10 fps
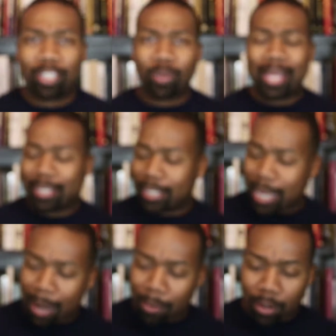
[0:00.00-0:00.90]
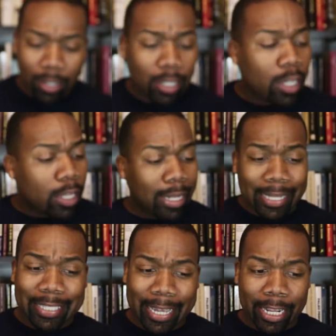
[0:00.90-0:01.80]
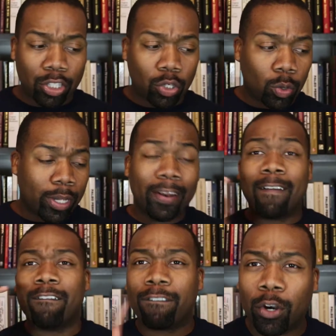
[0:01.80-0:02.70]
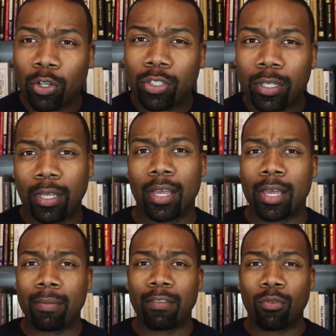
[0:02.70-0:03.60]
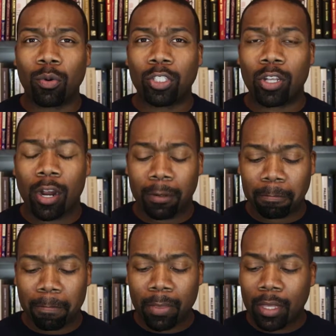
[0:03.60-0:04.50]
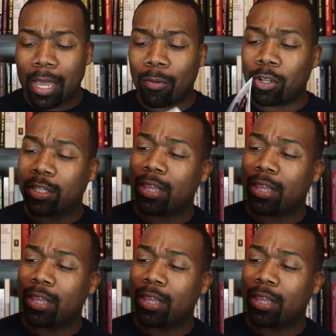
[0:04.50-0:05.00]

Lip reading: so that's the timer. Let's get into it. First, before we start, I want to